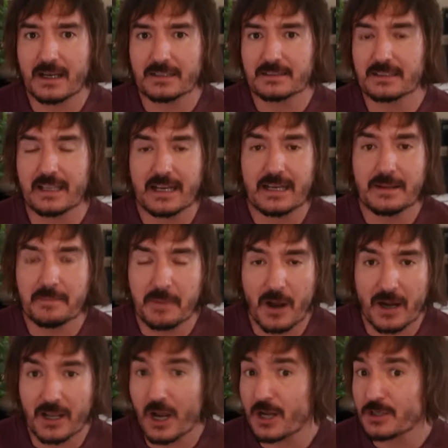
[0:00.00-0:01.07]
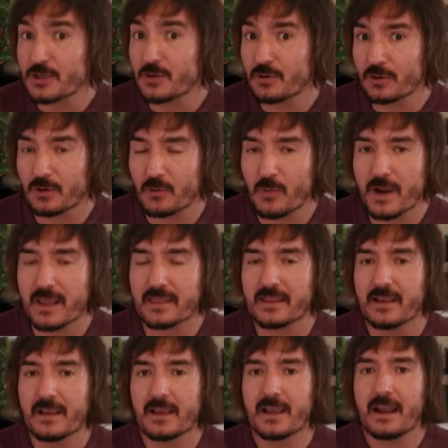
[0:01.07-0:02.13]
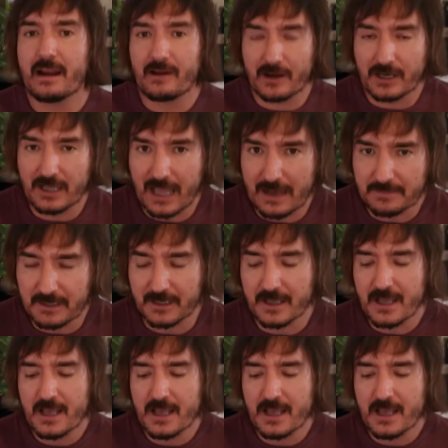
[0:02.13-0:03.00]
Delaney and Bonnie on tour with Eric Clapton.